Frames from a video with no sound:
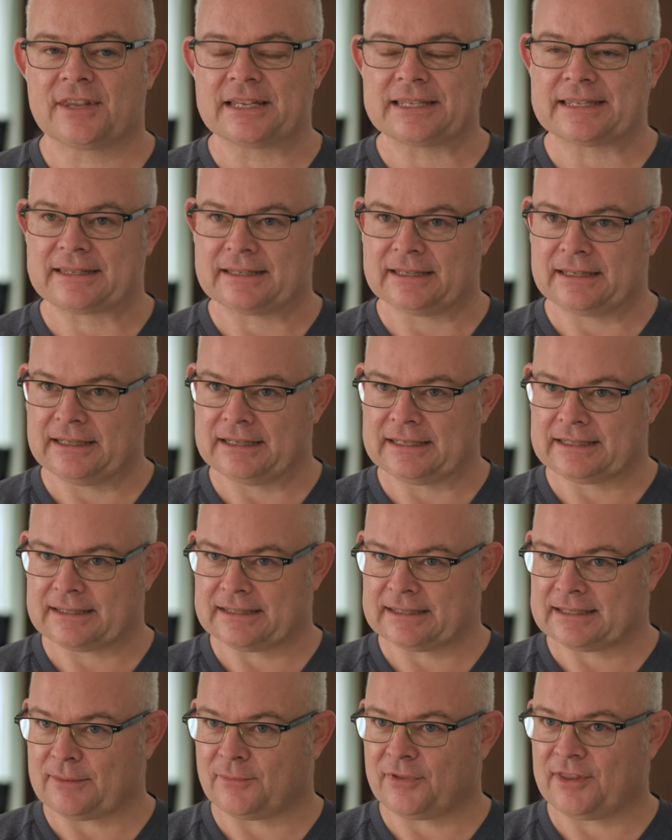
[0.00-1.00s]
this
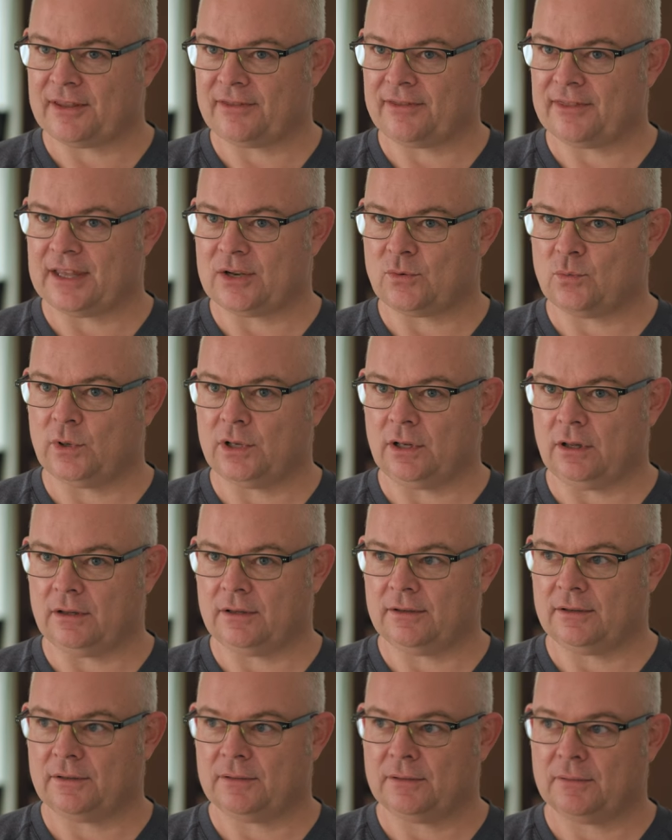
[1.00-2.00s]
is something that
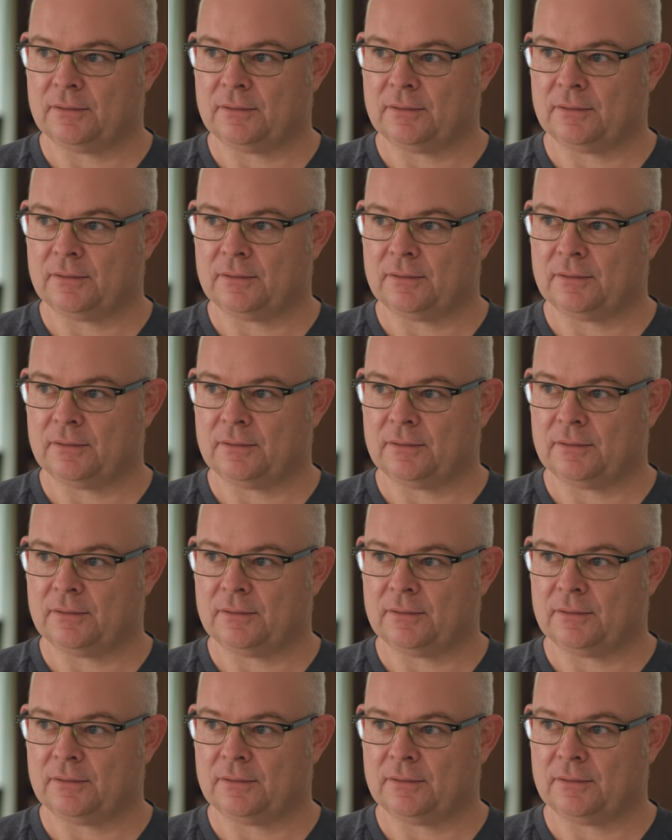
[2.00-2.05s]
will